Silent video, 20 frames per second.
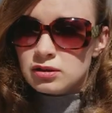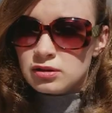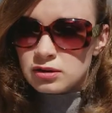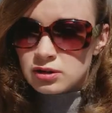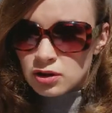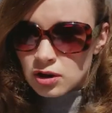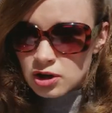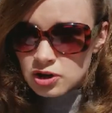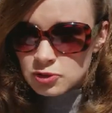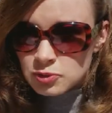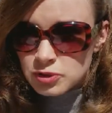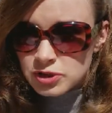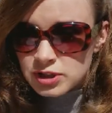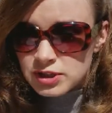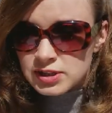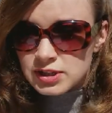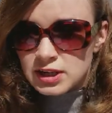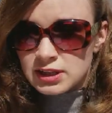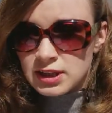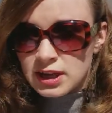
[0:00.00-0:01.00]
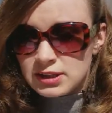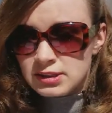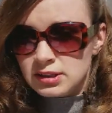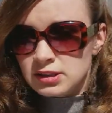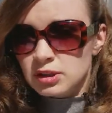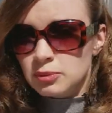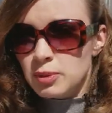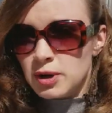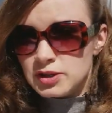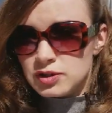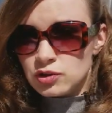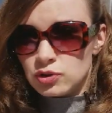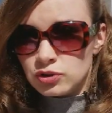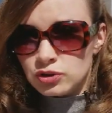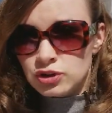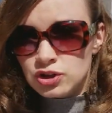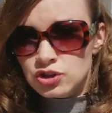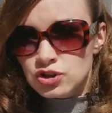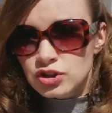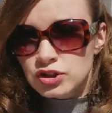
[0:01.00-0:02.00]
the hospitals are not in the best
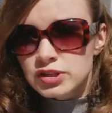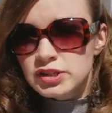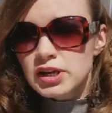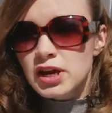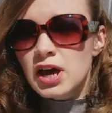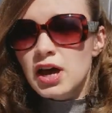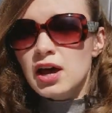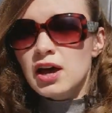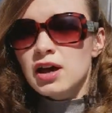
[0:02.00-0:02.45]
conditions,